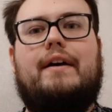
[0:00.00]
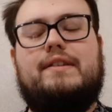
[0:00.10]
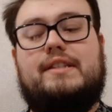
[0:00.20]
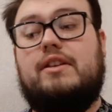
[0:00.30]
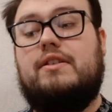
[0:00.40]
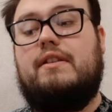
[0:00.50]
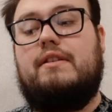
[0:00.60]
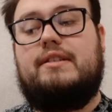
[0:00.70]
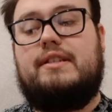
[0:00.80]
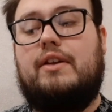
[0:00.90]

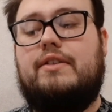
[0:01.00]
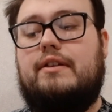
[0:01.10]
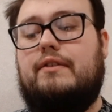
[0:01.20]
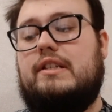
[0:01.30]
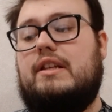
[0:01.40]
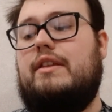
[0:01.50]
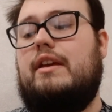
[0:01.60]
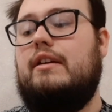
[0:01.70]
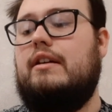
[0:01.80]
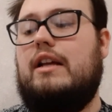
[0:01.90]
Strength in reverse, I
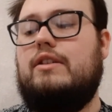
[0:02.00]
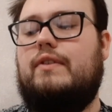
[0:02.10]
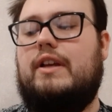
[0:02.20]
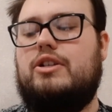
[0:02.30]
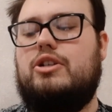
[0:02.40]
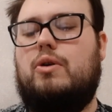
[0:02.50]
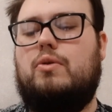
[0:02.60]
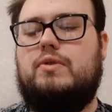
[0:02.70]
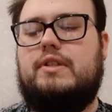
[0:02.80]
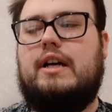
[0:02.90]
think, kind of like
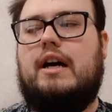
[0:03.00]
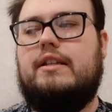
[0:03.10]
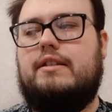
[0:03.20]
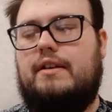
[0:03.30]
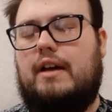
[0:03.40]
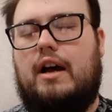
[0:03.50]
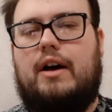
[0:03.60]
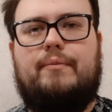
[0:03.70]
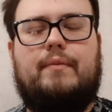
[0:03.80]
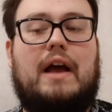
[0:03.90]
shows that
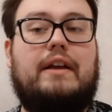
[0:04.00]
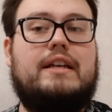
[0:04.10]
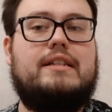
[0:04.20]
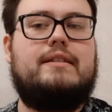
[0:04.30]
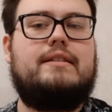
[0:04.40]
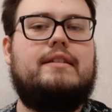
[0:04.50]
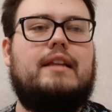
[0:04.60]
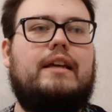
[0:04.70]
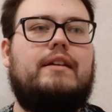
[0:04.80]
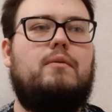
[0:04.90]
I guess
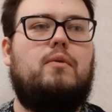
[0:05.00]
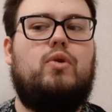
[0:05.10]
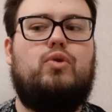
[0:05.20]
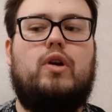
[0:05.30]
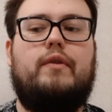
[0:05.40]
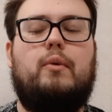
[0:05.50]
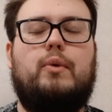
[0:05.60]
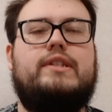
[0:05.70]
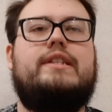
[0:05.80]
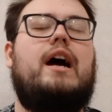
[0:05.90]
like whoever
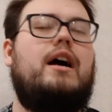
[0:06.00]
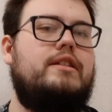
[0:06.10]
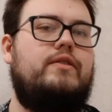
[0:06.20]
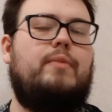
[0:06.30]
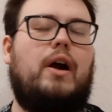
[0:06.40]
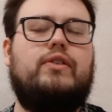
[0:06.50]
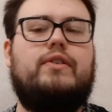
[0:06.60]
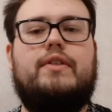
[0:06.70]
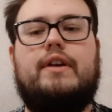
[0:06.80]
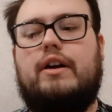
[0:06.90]
was the active
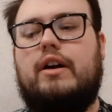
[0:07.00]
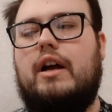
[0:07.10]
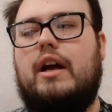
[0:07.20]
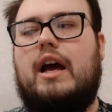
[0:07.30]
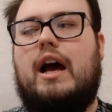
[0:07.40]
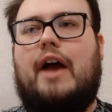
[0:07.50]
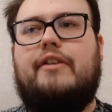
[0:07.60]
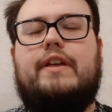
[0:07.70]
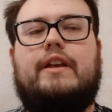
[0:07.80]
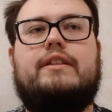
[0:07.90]
partner there, I
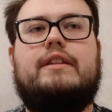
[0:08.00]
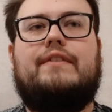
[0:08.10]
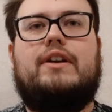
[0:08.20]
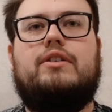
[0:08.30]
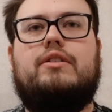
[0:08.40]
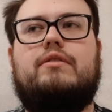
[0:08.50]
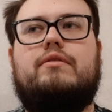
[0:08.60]
think never